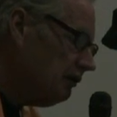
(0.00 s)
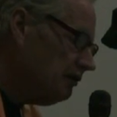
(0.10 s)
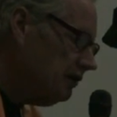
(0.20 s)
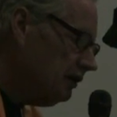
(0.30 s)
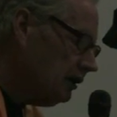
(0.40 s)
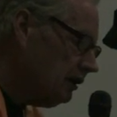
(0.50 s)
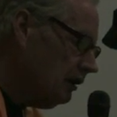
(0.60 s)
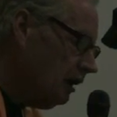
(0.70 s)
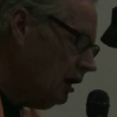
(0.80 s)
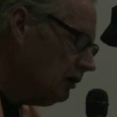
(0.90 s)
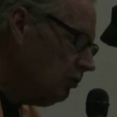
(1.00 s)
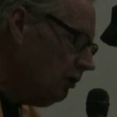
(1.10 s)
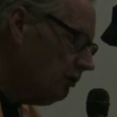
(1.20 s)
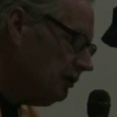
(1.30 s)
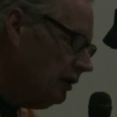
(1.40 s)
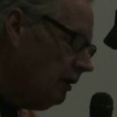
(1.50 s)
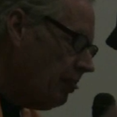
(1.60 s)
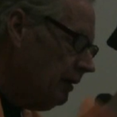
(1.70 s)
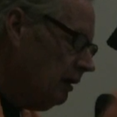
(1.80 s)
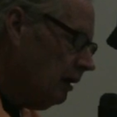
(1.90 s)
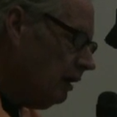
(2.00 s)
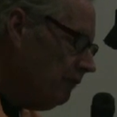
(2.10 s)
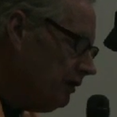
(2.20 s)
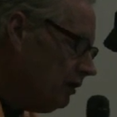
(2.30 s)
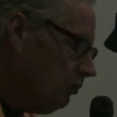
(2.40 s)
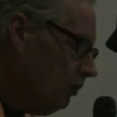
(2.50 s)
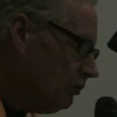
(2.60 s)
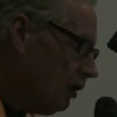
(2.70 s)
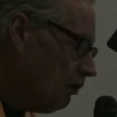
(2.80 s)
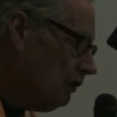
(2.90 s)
critique, unquote, of the, quote,